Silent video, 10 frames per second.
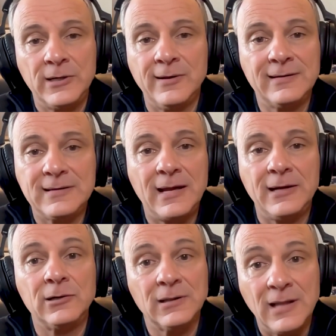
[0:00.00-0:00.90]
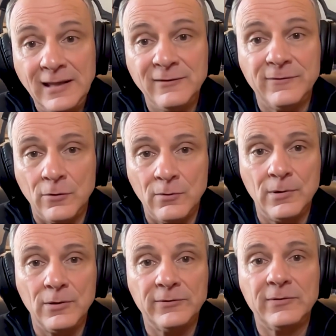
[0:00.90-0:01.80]
an entire life
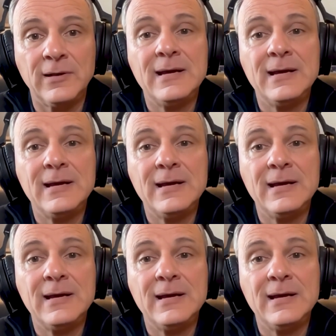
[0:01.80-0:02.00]
almost.